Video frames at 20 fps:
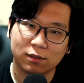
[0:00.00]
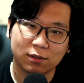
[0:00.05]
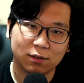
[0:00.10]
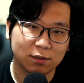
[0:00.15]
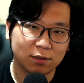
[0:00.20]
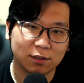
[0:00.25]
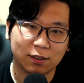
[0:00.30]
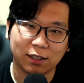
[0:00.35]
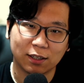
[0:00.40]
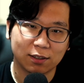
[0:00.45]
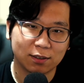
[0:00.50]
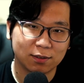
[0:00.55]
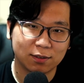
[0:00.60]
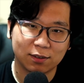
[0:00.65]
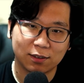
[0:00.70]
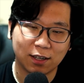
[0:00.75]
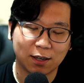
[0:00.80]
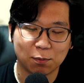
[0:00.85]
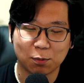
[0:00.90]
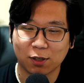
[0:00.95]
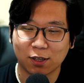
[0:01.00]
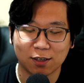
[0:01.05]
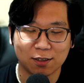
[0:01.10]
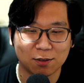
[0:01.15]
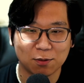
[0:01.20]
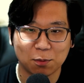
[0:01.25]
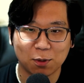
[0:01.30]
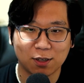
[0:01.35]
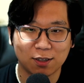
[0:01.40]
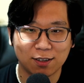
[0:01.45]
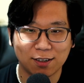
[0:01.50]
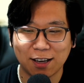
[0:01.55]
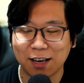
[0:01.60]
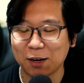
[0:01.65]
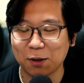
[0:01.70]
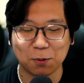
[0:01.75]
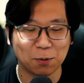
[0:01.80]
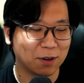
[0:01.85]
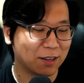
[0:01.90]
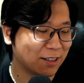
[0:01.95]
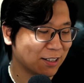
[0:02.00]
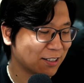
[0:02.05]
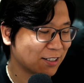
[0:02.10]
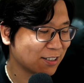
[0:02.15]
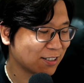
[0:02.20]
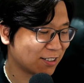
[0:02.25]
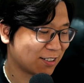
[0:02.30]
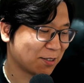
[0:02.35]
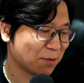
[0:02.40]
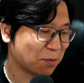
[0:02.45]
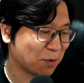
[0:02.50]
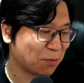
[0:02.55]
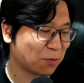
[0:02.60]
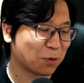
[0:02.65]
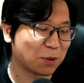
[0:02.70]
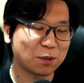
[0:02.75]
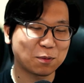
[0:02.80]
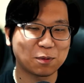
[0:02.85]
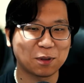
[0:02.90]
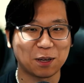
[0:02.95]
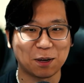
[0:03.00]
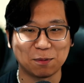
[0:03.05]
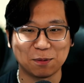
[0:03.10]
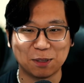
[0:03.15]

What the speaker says: Yeah, not because of Ben. Anyway, before this becomes a